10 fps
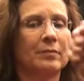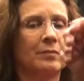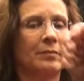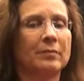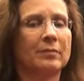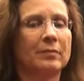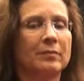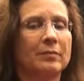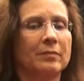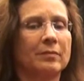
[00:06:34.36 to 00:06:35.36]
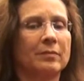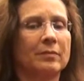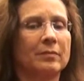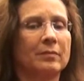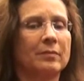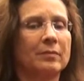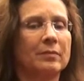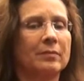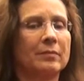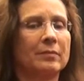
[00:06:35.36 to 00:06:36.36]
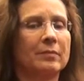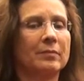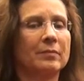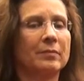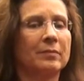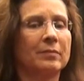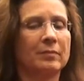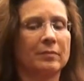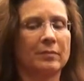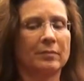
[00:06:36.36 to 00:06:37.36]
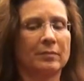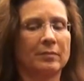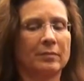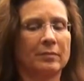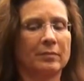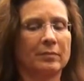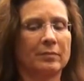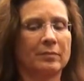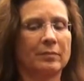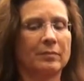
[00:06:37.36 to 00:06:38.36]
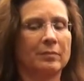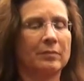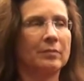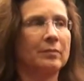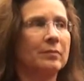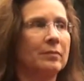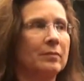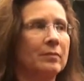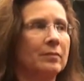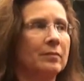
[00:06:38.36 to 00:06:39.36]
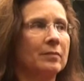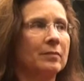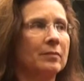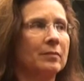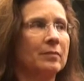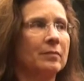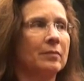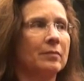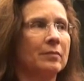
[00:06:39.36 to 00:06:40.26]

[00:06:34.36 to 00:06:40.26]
(not speaking)